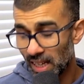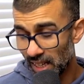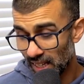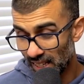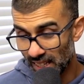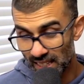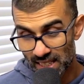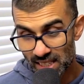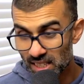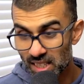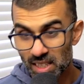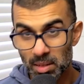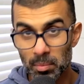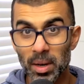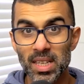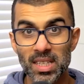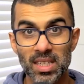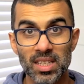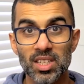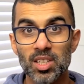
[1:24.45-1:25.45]
It is just
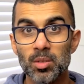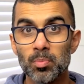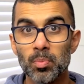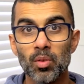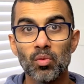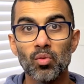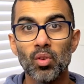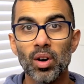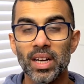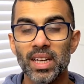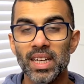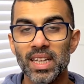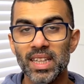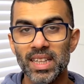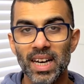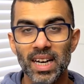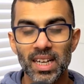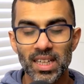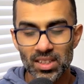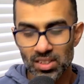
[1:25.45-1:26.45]
amazing. Just by writing it
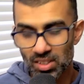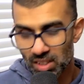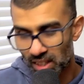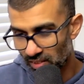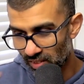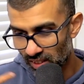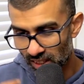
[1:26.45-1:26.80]
down, it just kind of,